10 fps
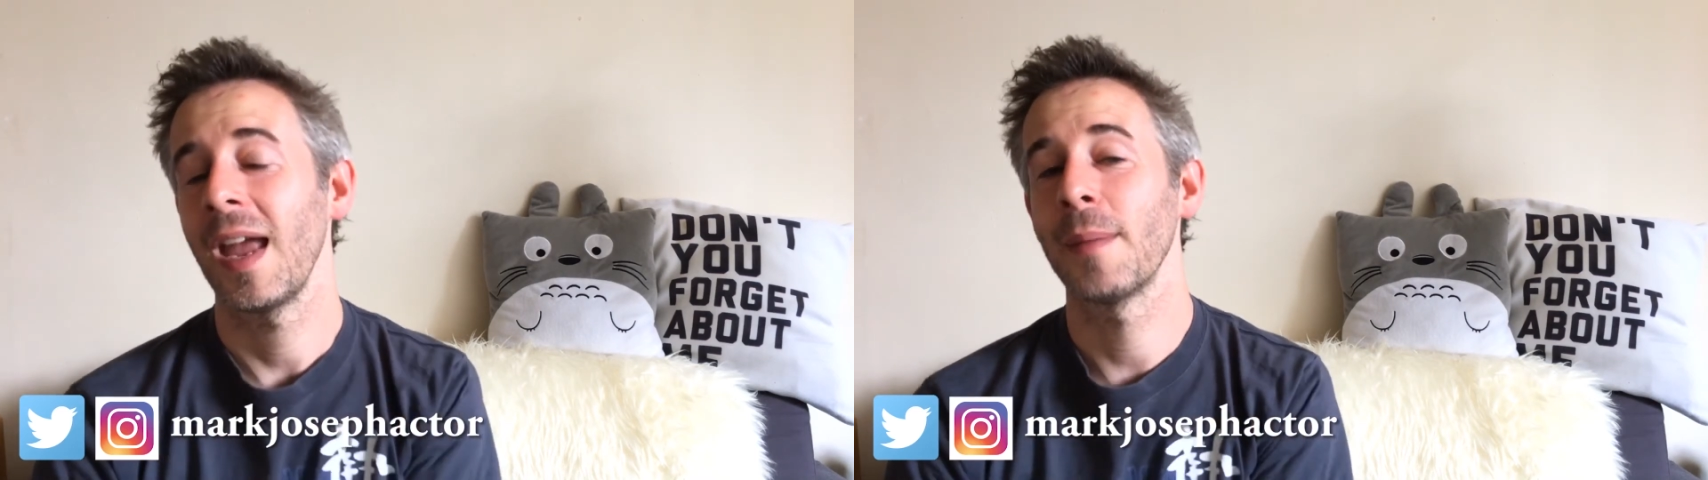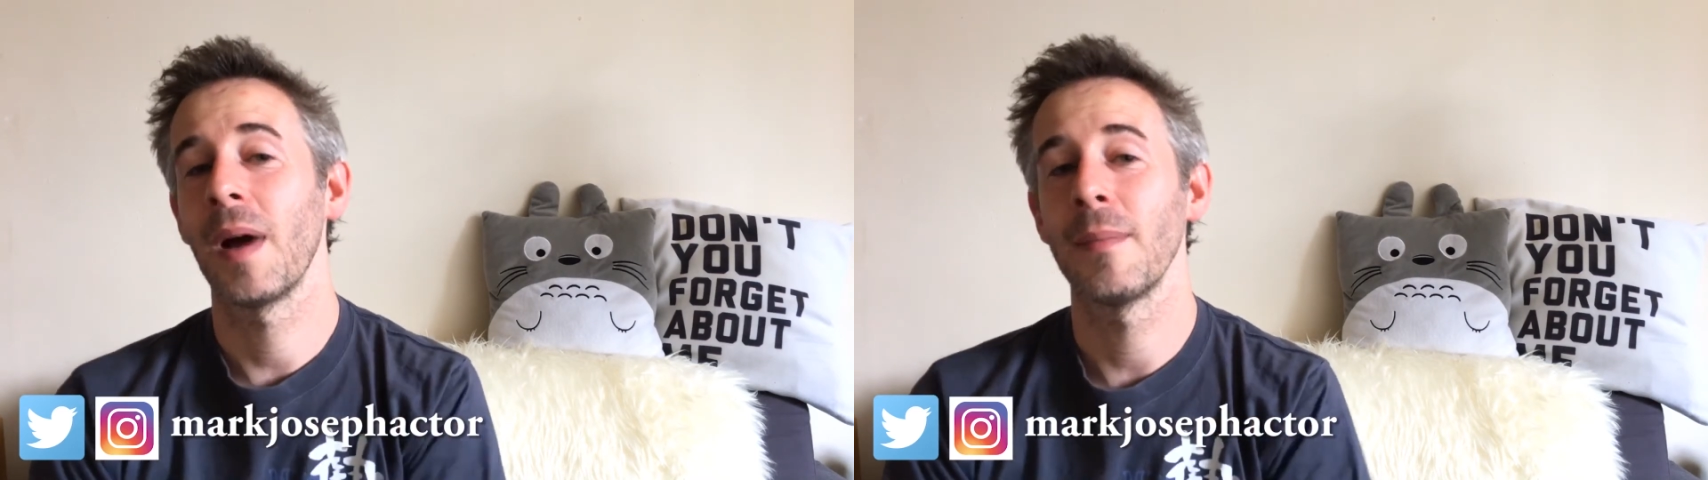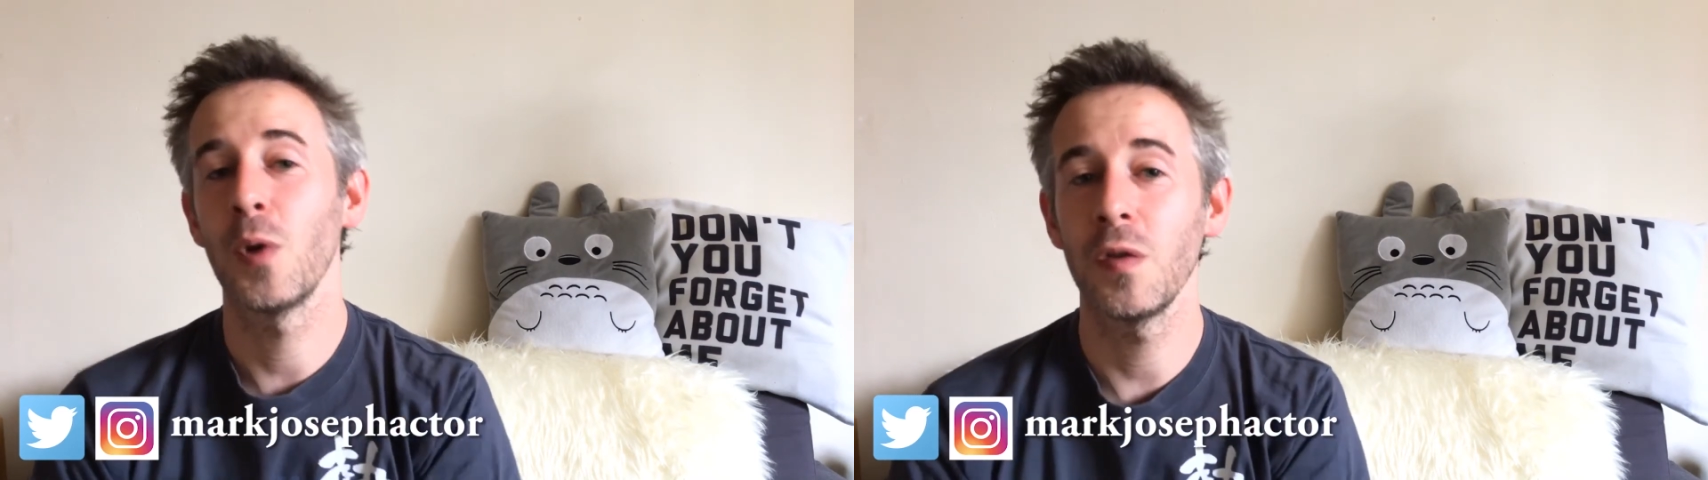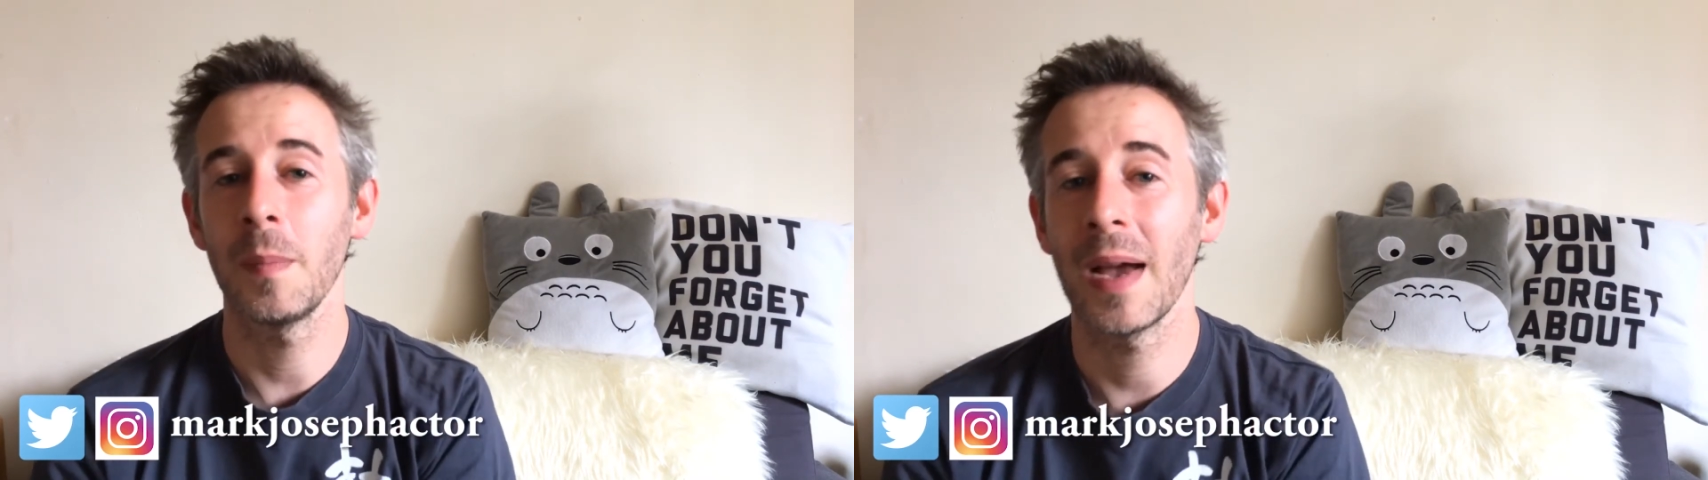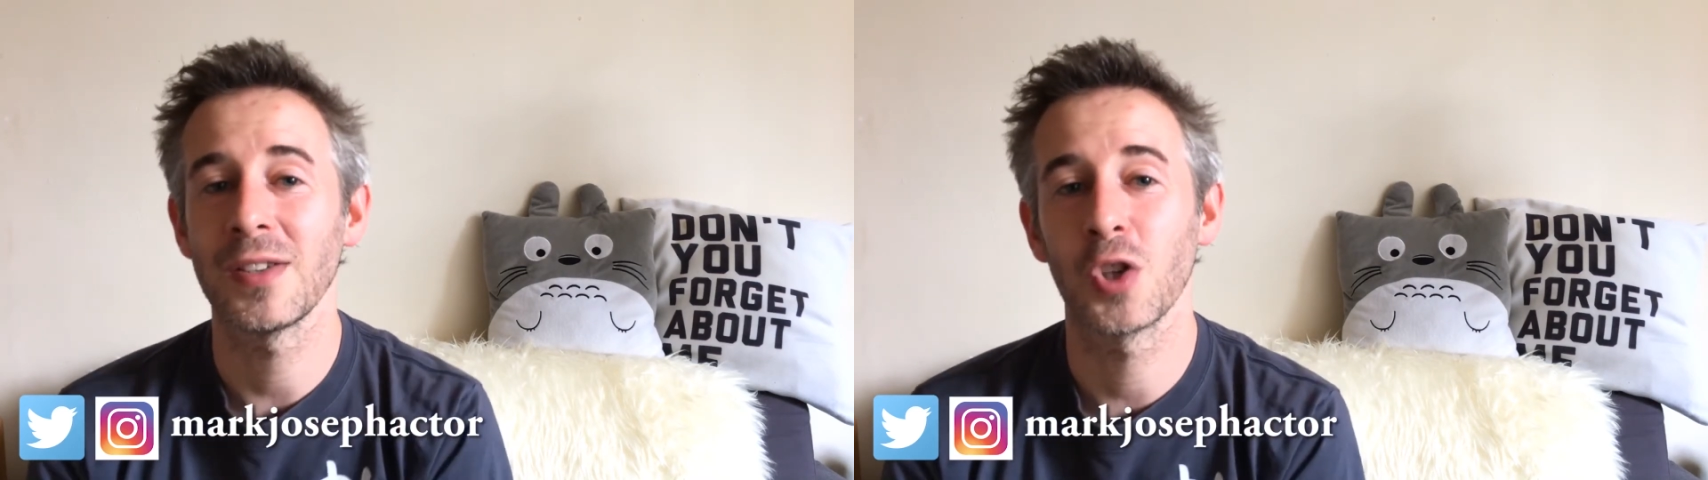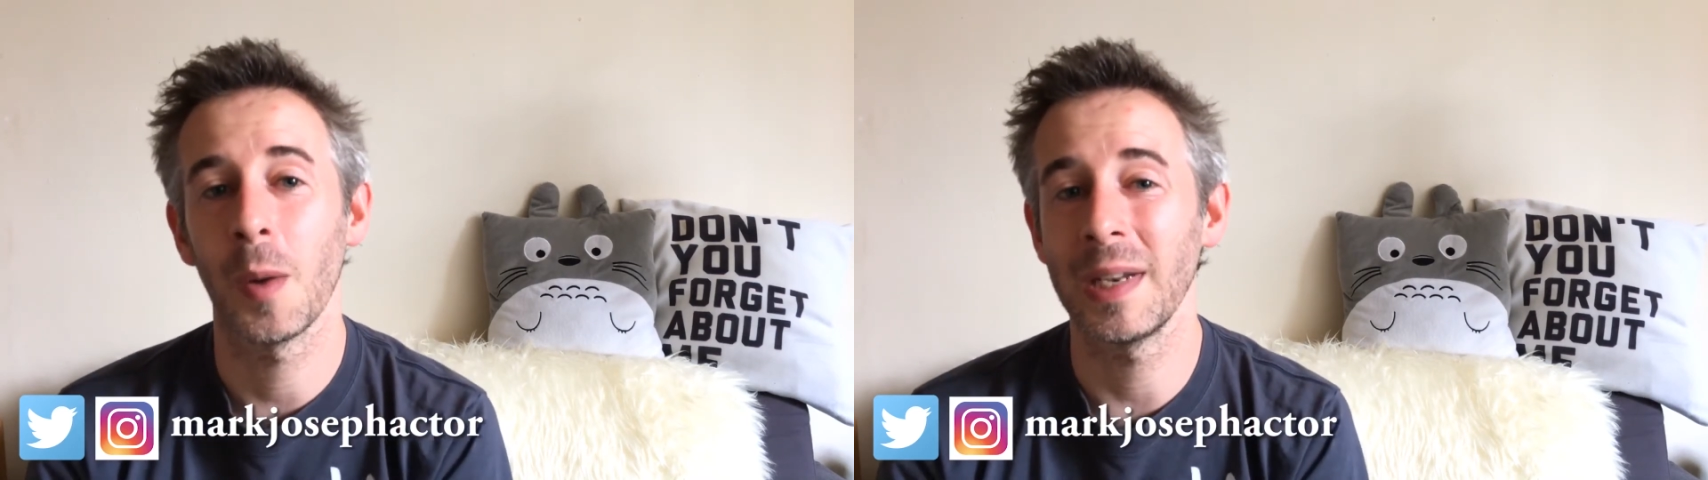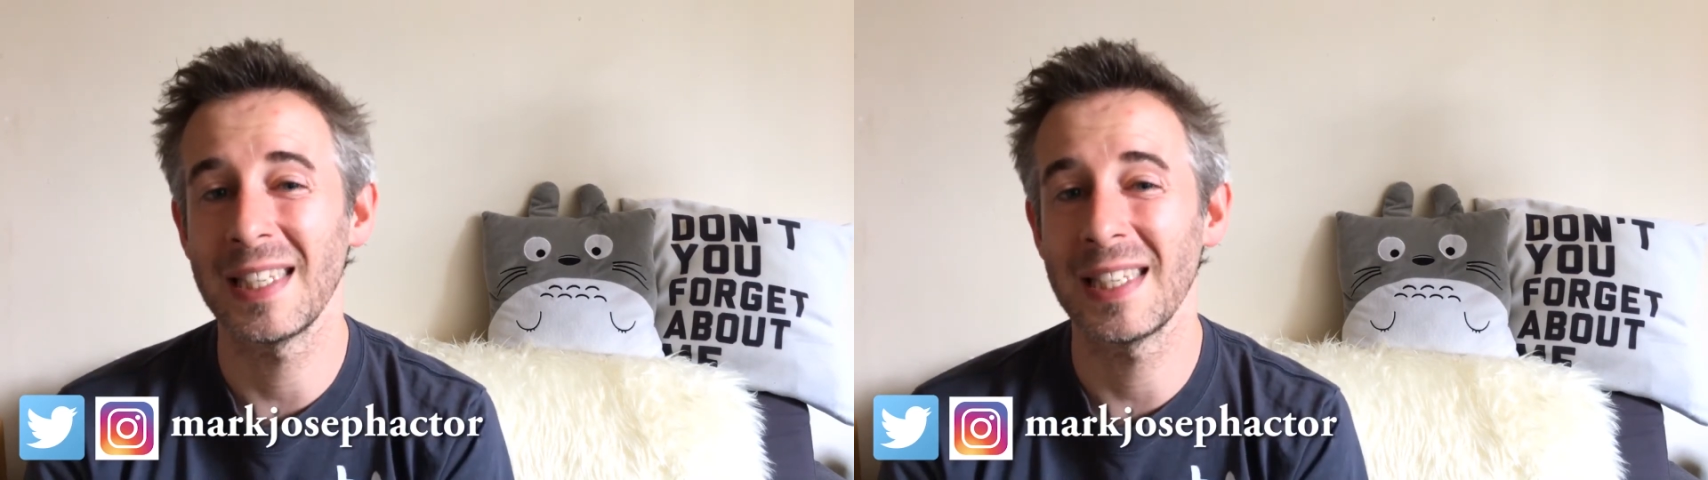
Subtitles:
in my movie-based comedy